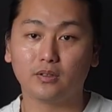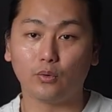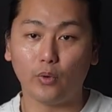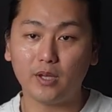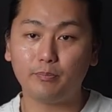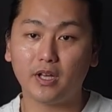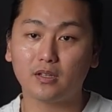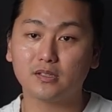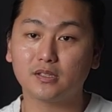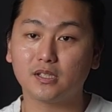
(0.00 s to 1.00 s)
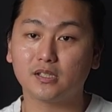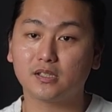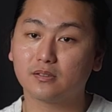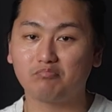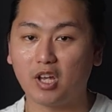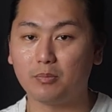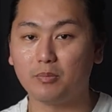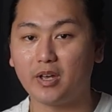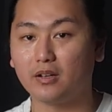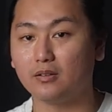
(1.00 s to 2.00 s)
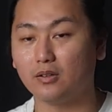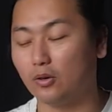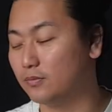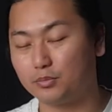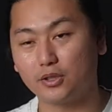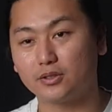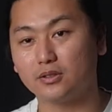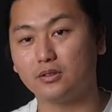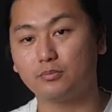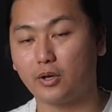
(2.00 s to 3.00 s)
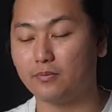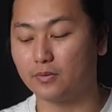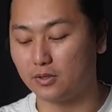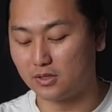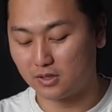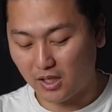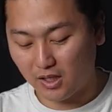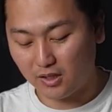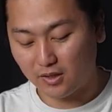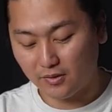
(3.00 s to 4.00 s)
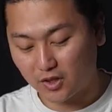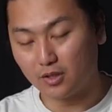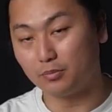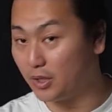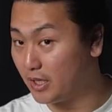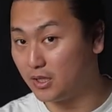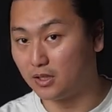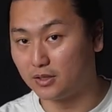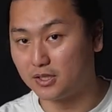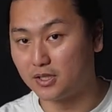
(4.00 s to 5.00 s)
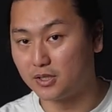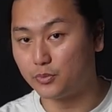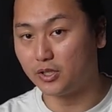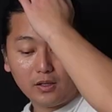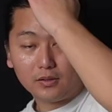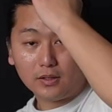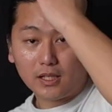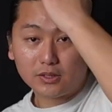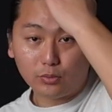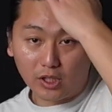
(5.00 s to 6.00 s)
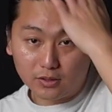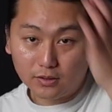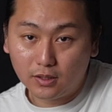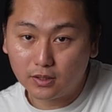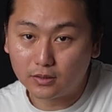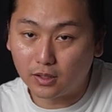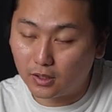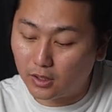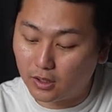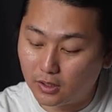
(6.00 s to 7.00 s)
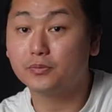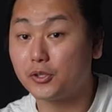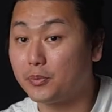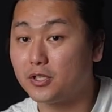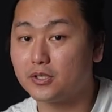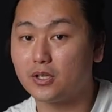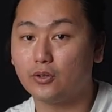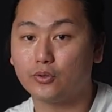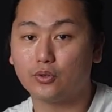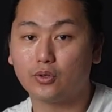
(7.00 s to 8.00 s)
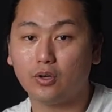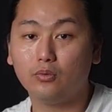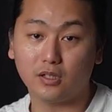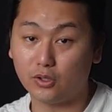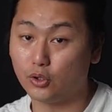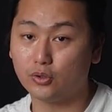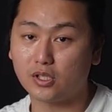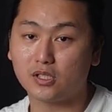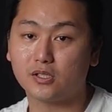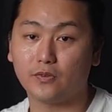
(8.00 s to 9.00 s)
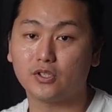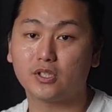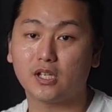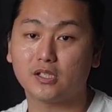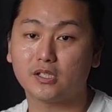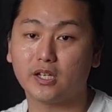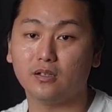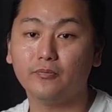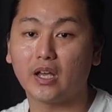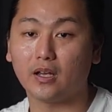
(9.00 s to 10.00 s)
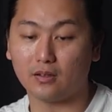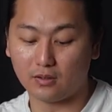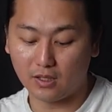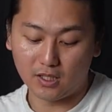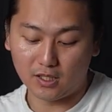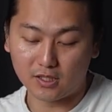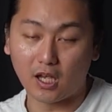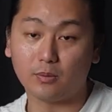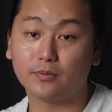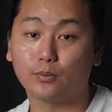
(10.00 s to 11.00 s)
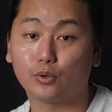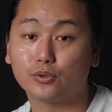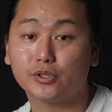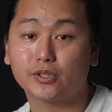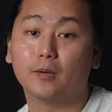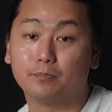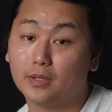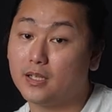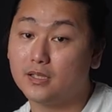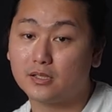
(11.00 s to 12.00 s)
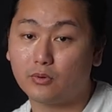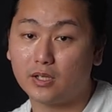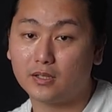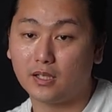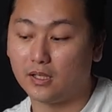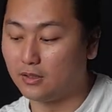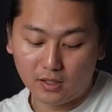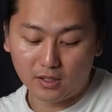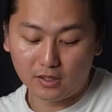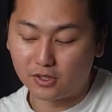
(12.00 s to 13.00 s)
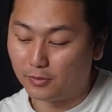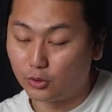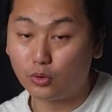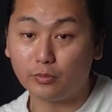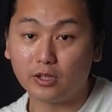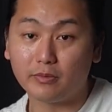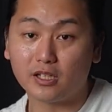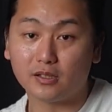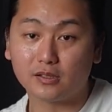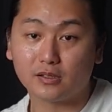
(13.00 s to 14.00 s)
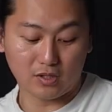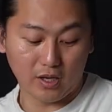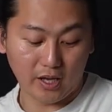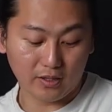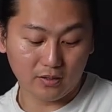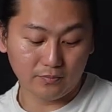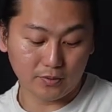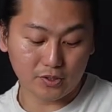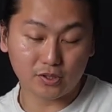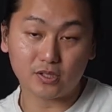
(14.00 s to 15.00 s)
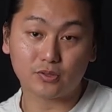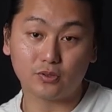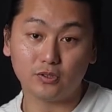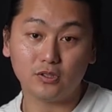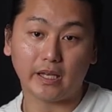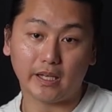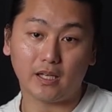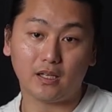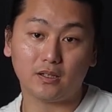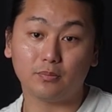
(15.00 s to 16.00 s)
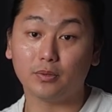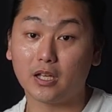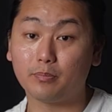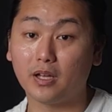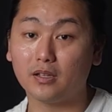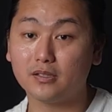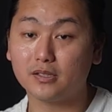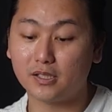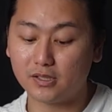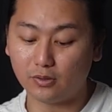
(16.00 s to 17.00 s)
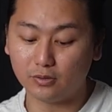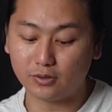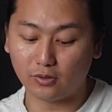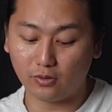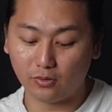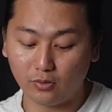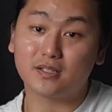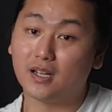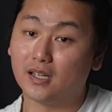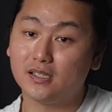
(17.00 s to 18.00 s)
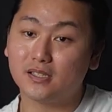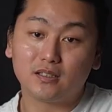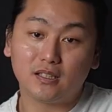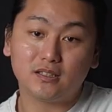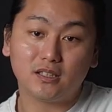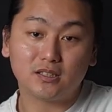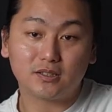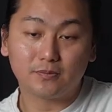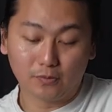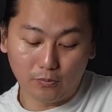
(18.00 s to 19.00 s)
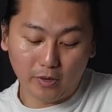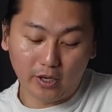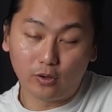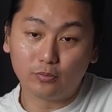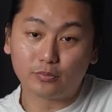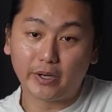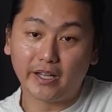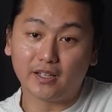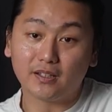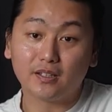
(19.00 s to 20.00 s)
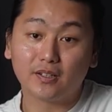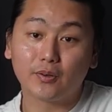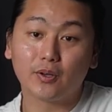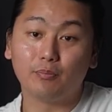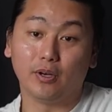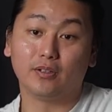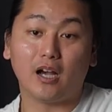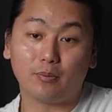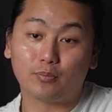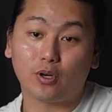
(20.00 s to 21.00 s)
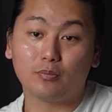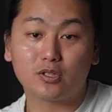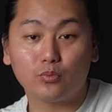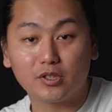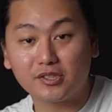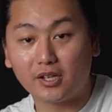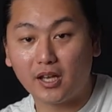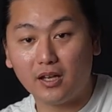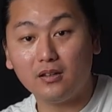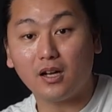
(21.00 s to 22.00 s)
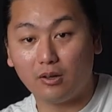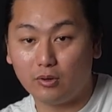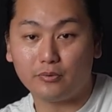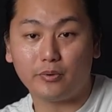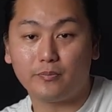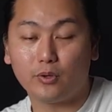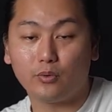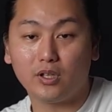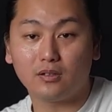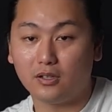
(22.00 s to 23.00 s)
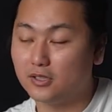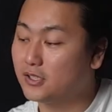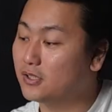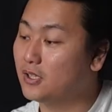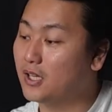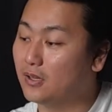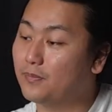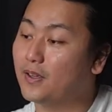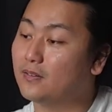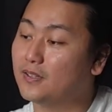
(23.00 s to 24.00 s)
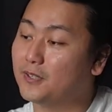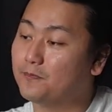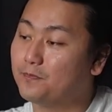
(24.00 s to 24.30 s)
the weight balance is maybe matter of personal preference. And the blade thickness as well. And the last one, the Japanese style Gyuto. It uses Fujiten steel and it is hammer forged. The blade is quite thin. It's about 2mm. The handle finishing is good and the blade balance is also nice. This is from my own brand, but I promise once again I will review it honestly and fairly.